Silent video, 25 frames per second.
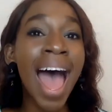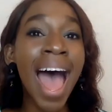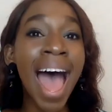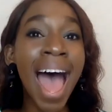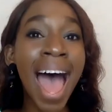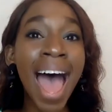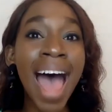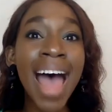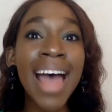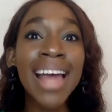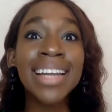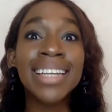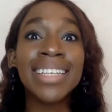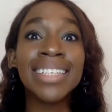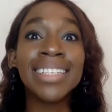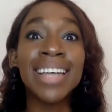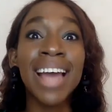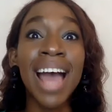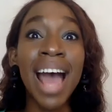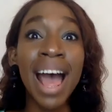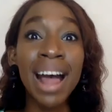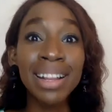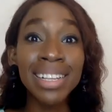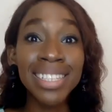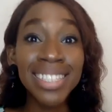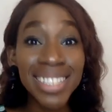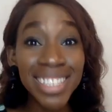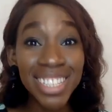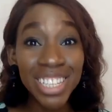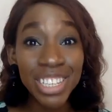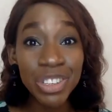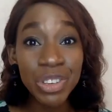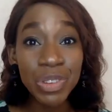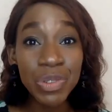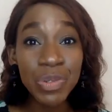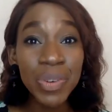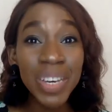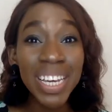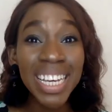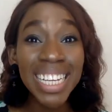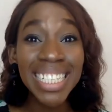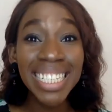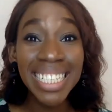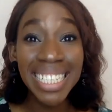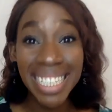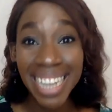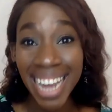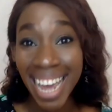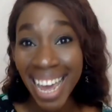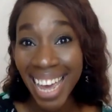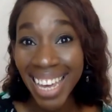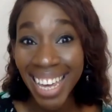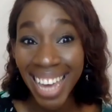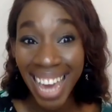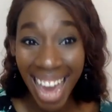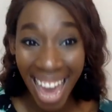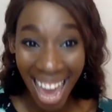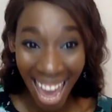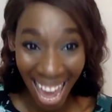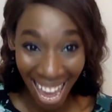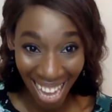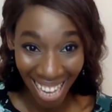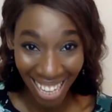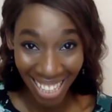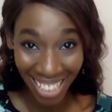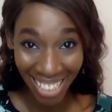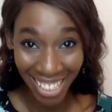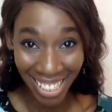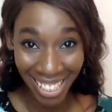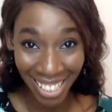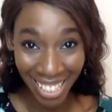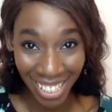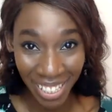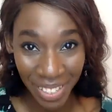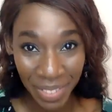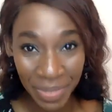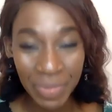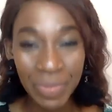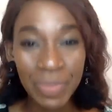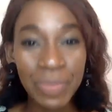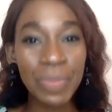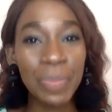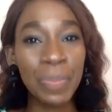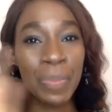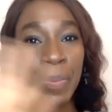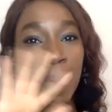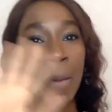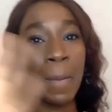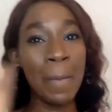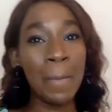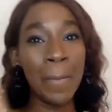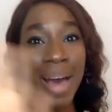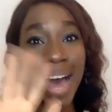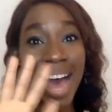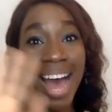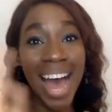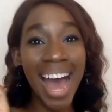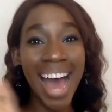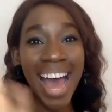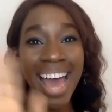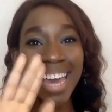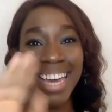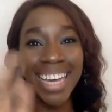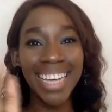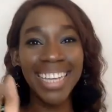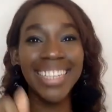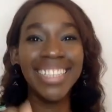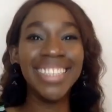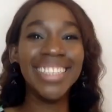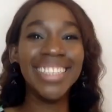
and I'll see you in day 8. Bye.